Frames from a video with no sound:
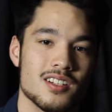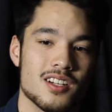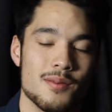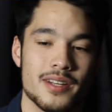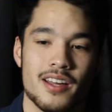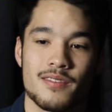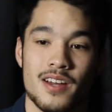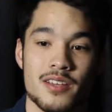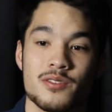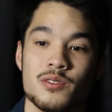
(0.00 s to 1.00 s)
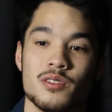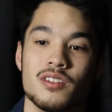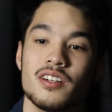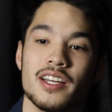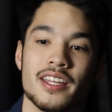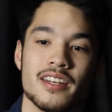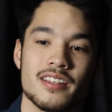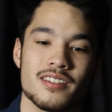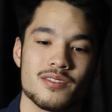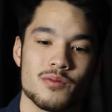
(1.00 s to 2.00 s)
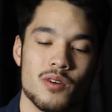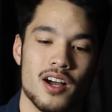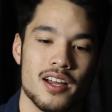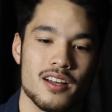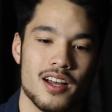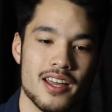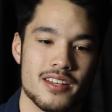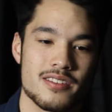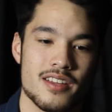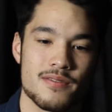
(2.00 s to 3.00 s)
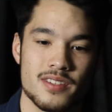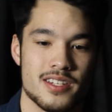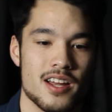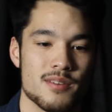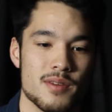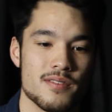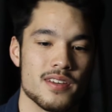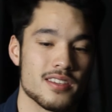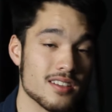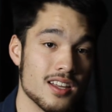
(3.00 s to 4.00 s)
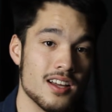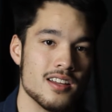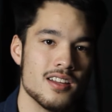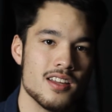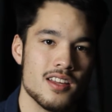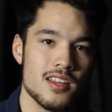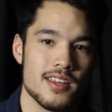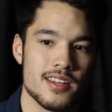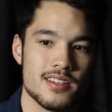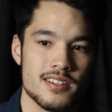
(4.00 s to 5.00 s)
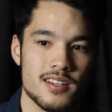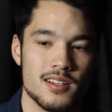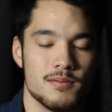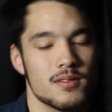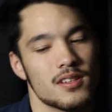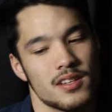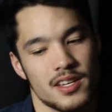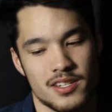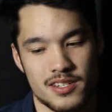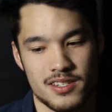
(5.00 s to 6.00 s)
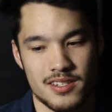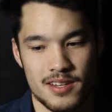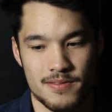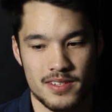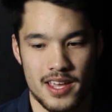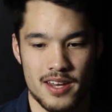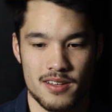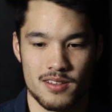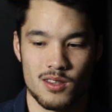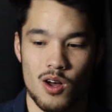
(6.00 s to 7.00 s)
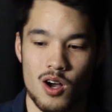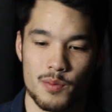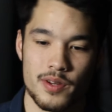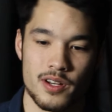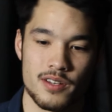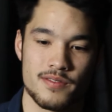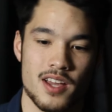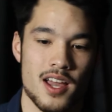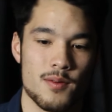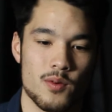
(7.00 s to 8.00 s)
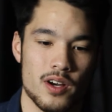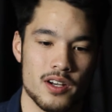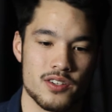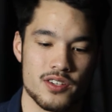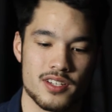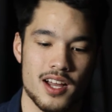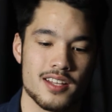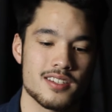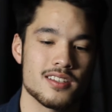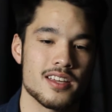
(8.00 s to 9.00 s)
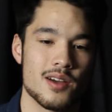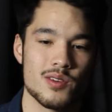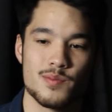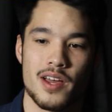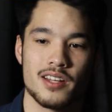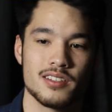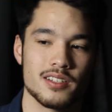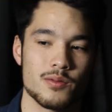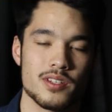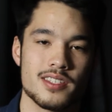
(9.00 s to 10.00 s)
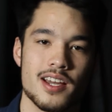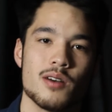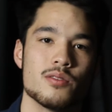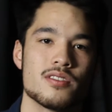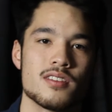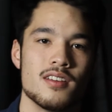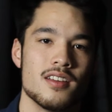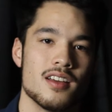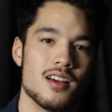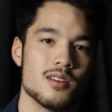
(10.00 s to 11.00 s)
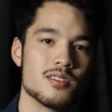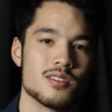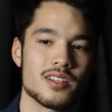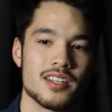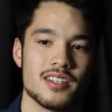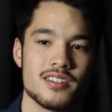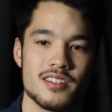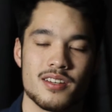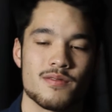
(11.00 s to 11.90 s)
coming out of high school, and is why I definitely doubted my faith a lot. And it just definitely had a long period of time where just constantly I was battling with doubts. I was looking into